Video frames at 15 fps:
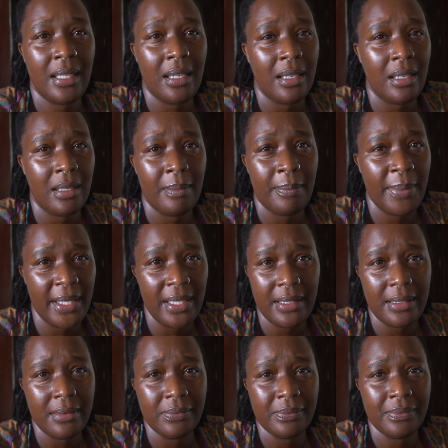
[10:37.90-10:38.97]
uh, beat
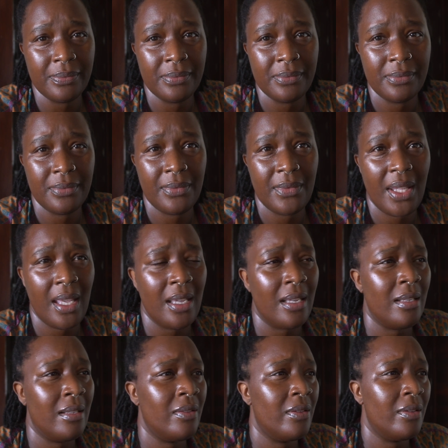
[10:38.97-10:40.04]

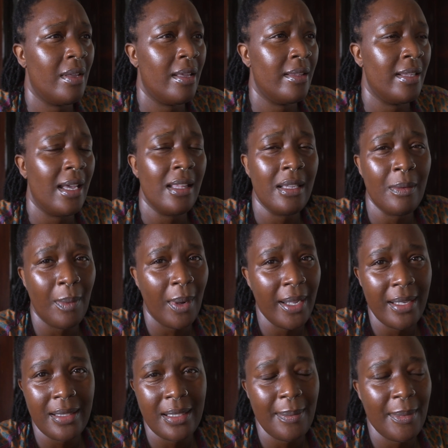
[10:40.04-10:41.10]
and the LA
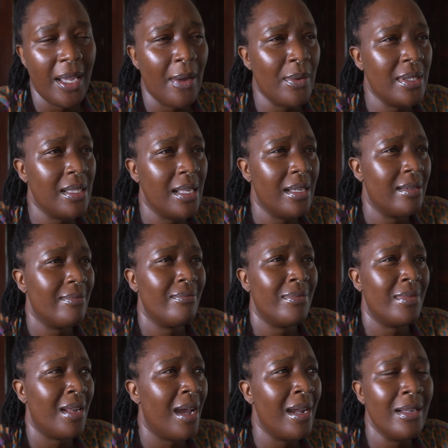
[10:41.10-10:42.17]
riots. I mean, I was like
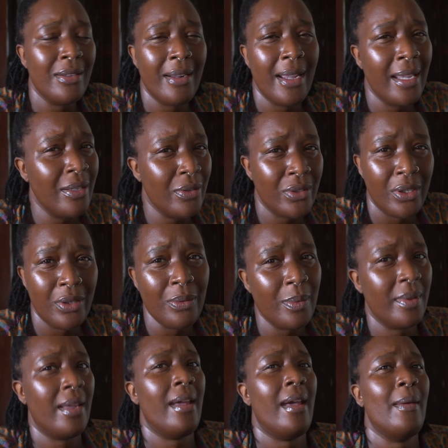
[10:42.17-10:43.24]
nine or eight years old when
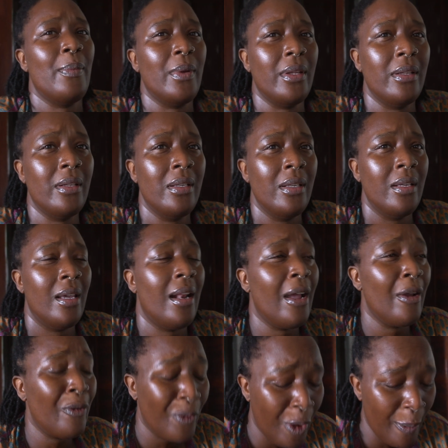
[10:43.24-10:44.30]
that happened. And I
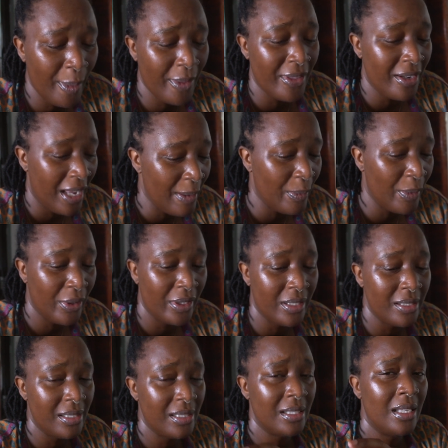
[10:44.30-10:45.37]
grew up in the
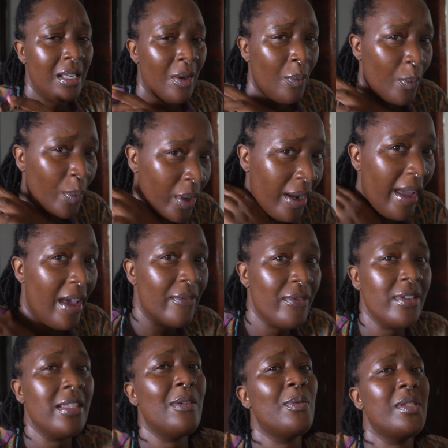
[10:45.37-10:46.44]
neighborhoods where
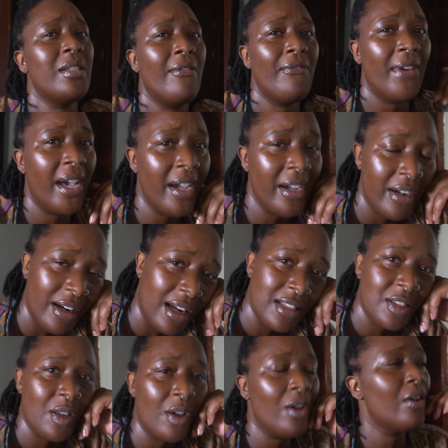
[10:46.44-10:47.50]
everything was on fire. I
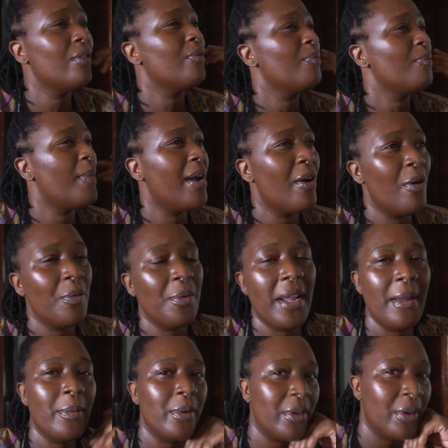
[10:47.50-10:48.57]
saw my whole
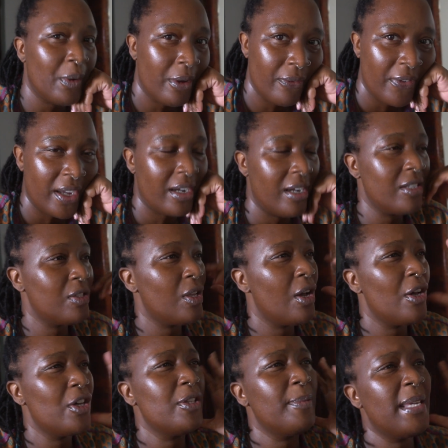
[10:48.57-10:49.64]
neighborhood go on fire. I saw
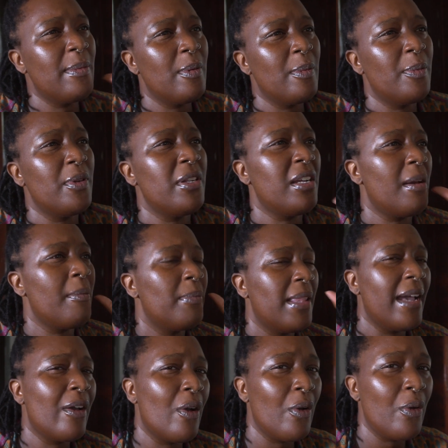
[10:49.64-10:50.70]
all the people putting up
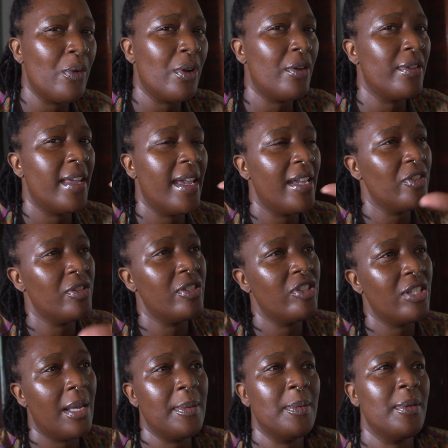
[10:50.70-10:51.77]
black owned, all the Asian
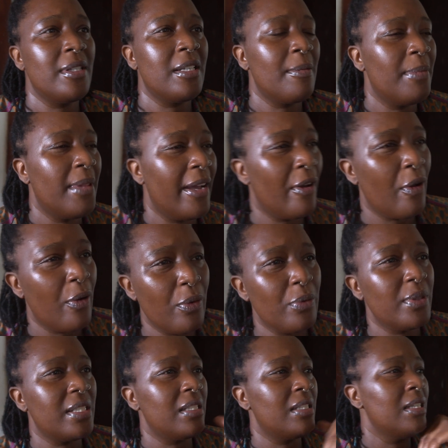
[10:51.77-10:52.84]
shops putting up black
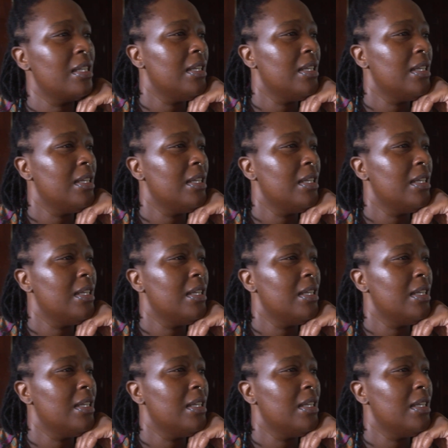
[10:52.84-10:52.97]
owned and